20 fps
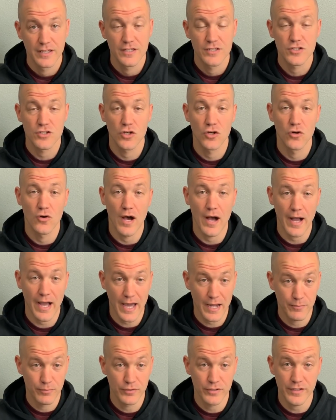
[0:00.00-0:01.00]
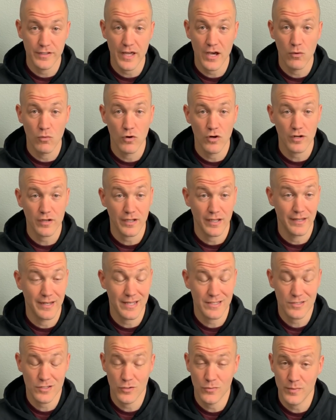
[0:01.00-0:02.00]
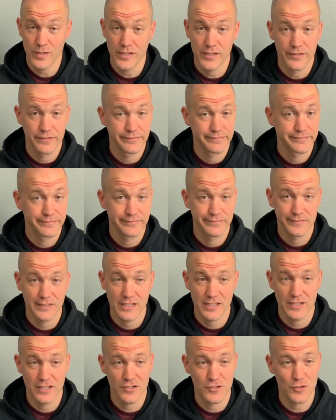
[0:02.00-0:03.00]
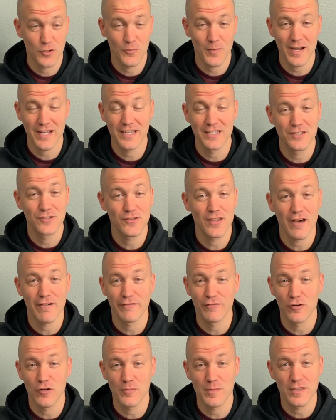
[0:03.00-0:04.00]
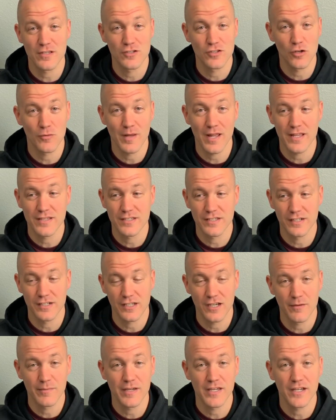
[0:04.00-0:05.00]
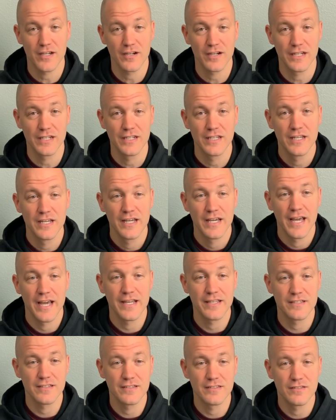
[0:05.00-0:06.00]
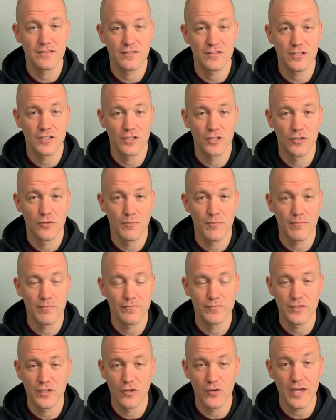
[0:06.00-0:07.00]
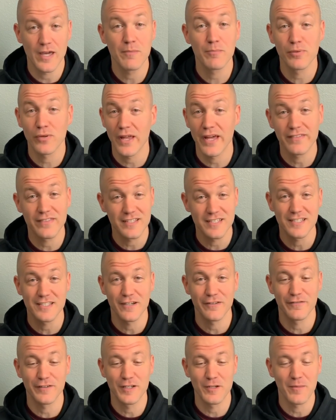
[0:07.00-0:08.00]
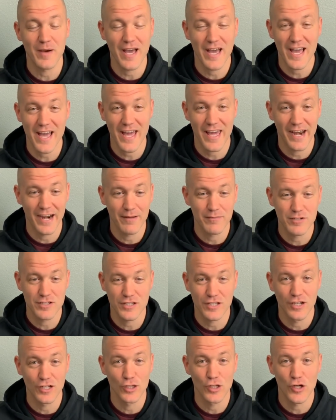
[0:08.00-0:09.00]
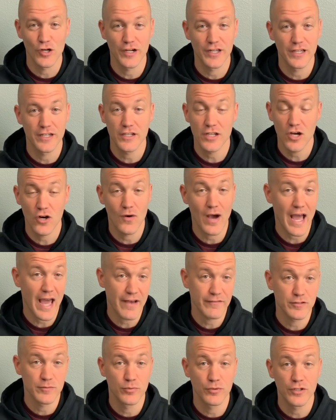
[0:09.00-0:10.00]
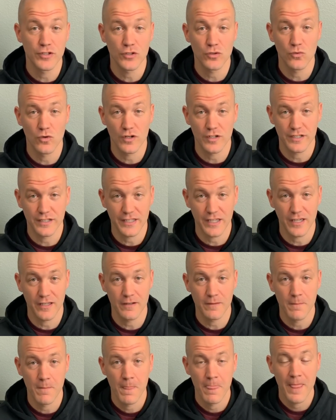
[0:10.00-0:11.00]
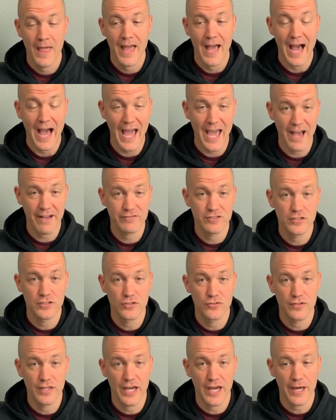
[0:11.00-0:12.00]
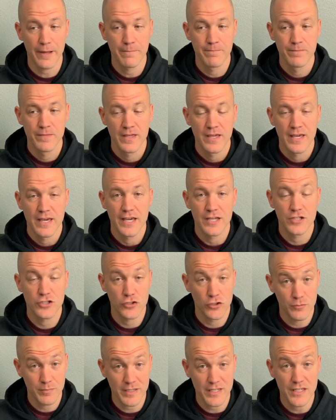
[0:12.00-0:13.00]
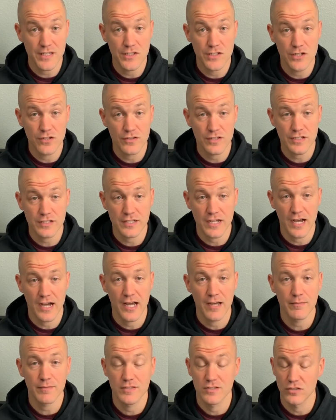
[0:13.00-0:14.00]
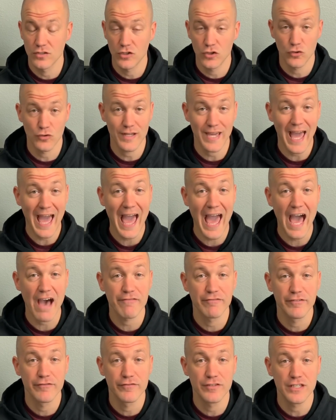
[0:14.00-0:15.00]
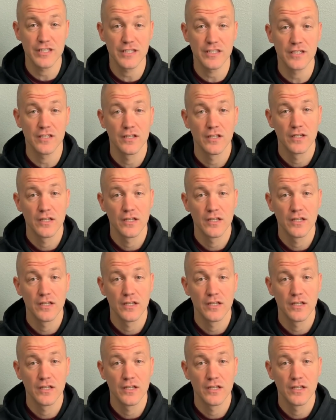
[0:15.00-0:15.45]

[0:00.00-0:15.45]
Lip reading: So I got to put in that work, and that's on me. There's nobody can do that for me. There's nobody that's going to come in here and implant this stuff into my head, and I'm just going to learn it. No, I have to put in the work again. I have to do that. It should be easier this time. It's literally half of the